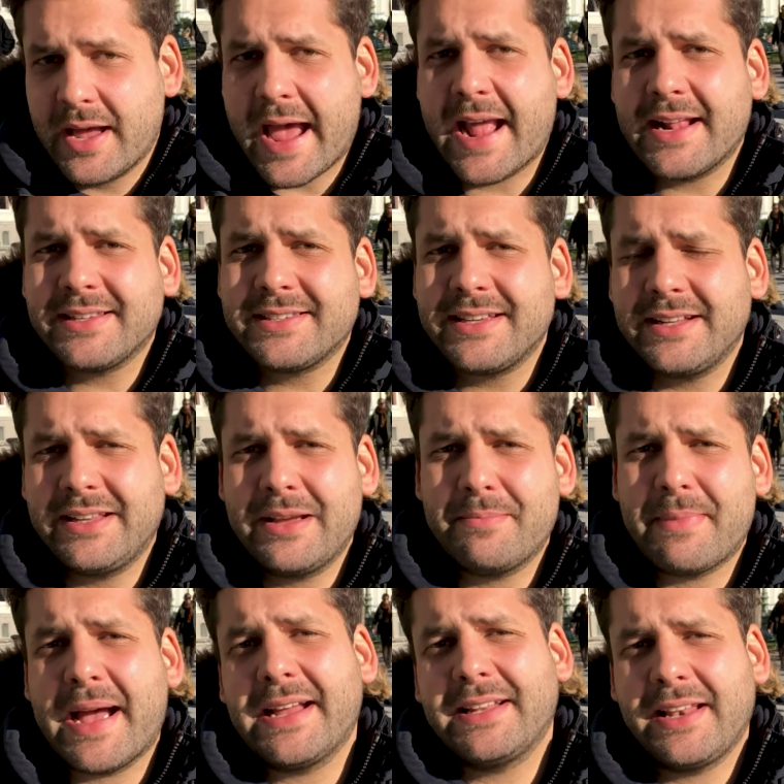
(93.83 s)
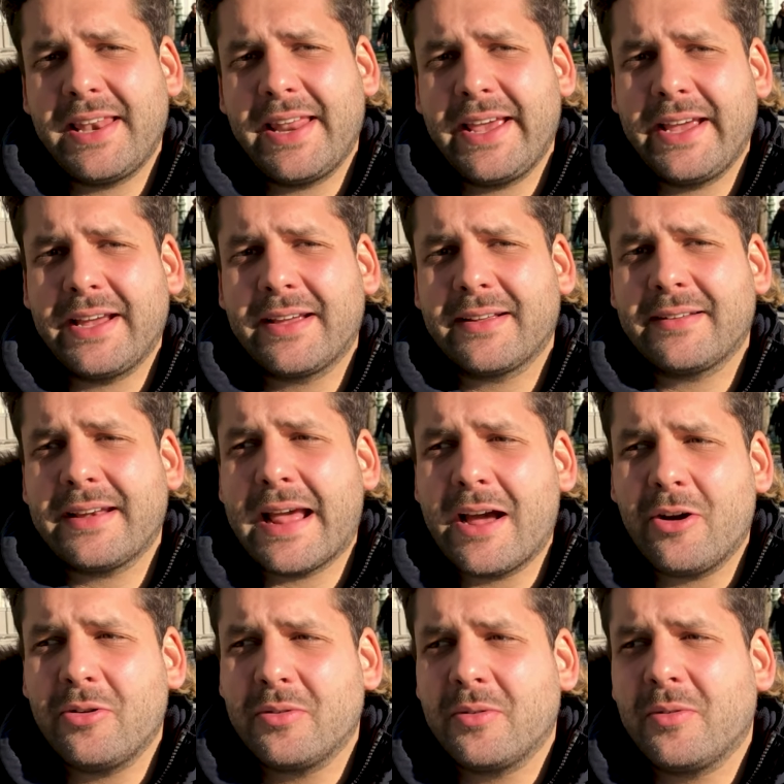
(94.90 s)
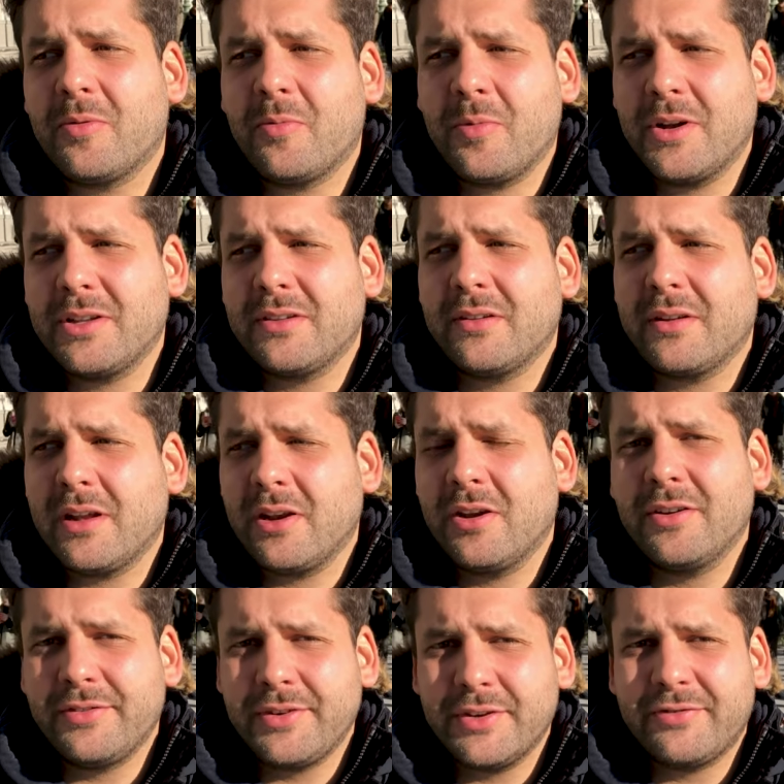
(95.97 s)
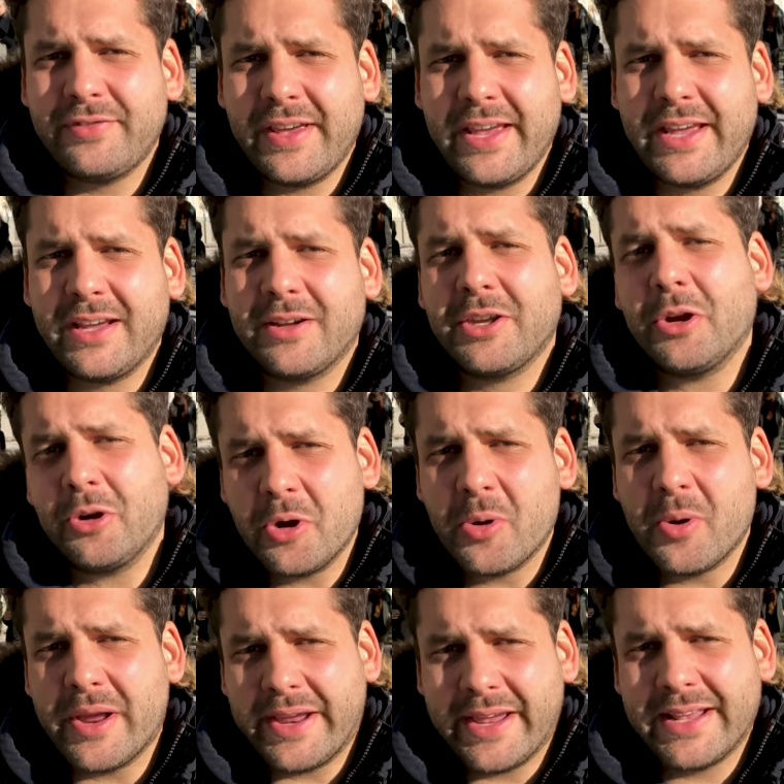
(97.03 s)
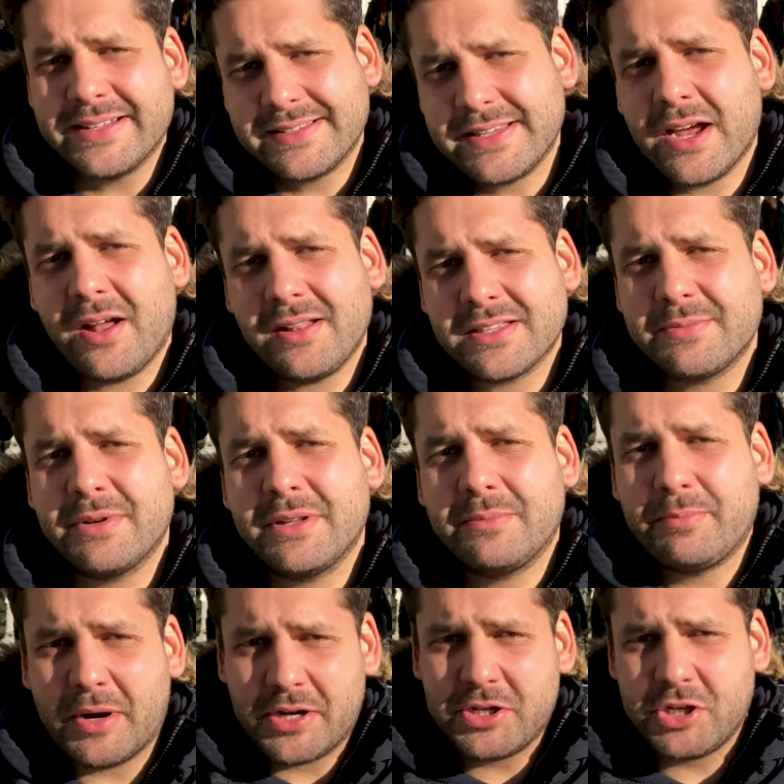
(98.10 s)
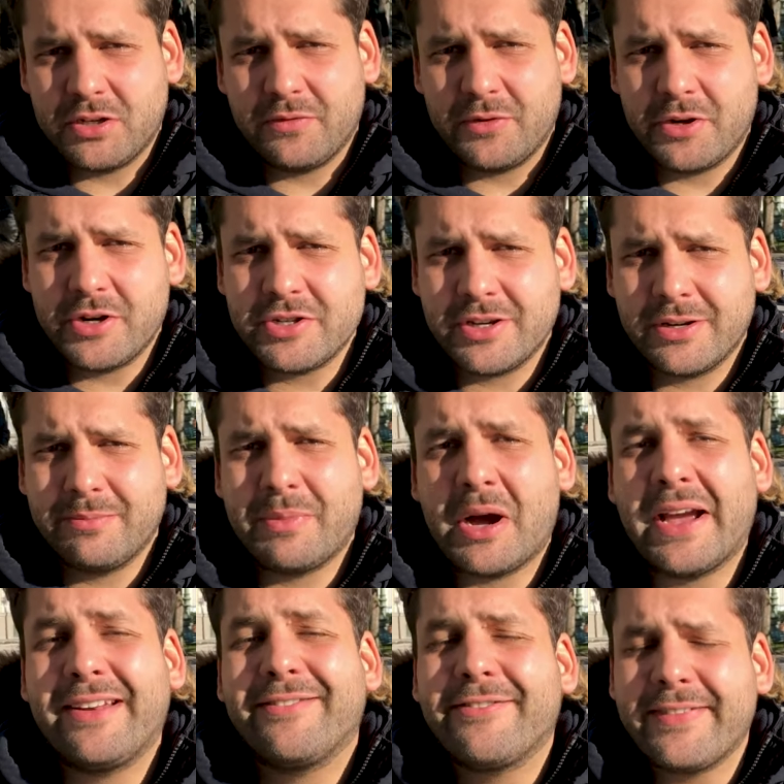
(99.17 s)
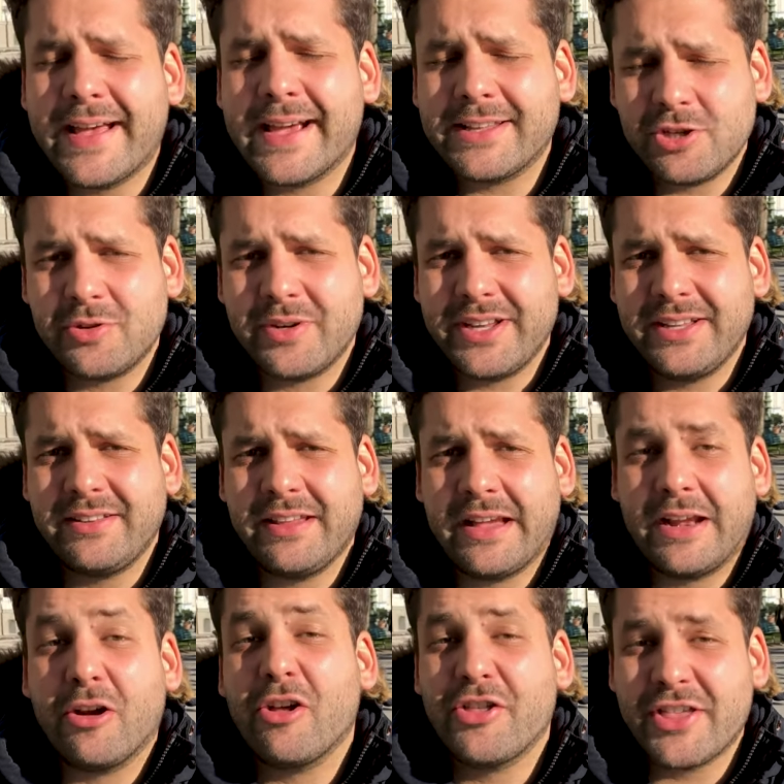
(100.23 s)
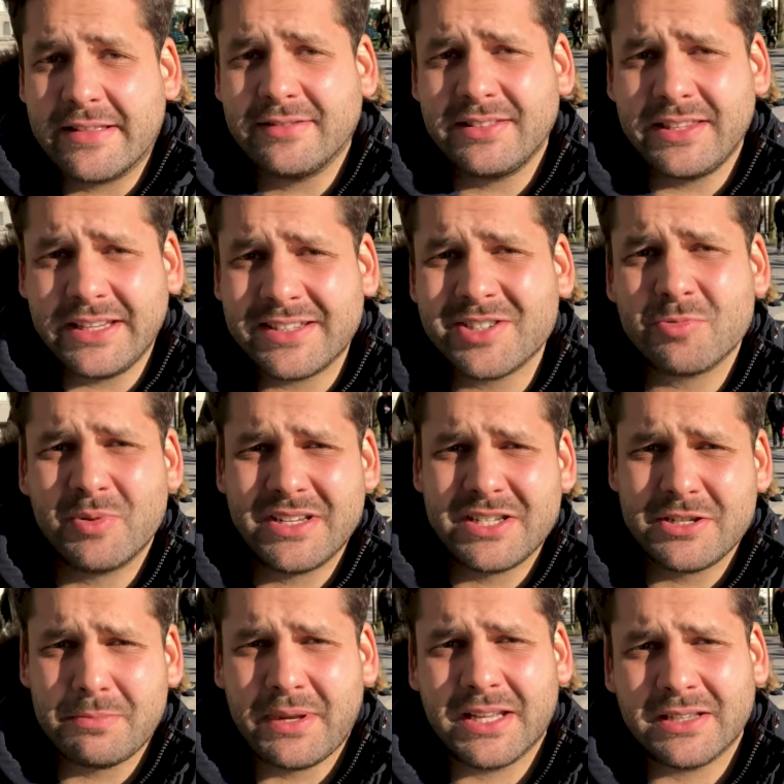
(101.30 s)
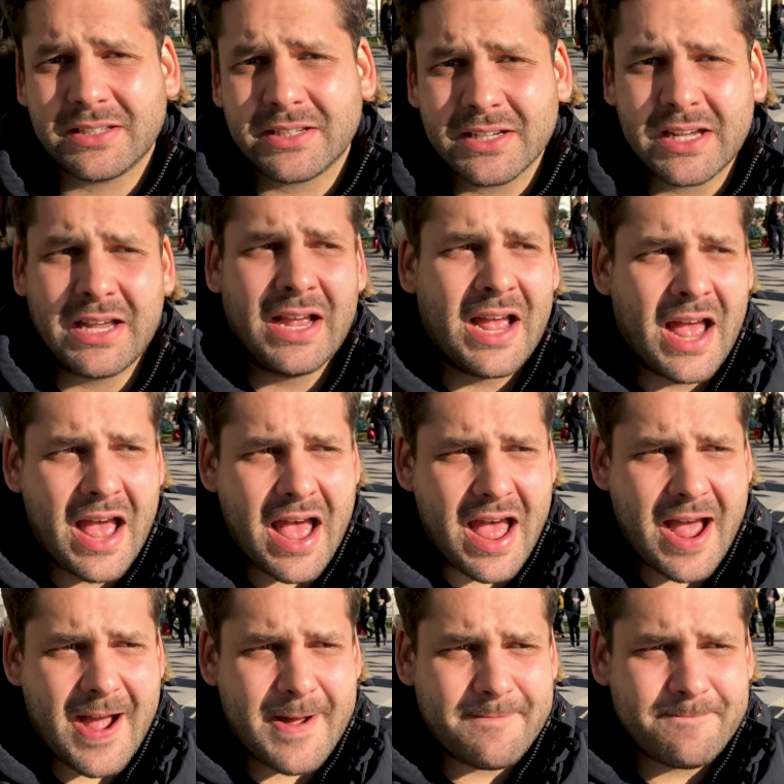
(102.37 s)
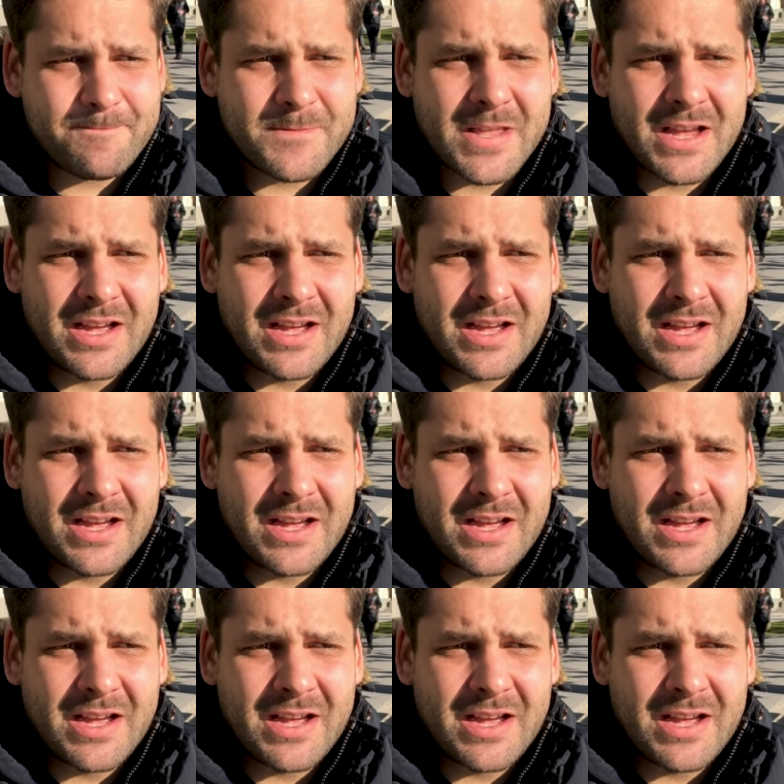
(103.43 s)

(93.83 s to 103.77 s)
and sitting by the lake. Now, what a lot of you think you're doing is the ultimate budget version, but in fact, you're eating an authentic Swiss meal. Um,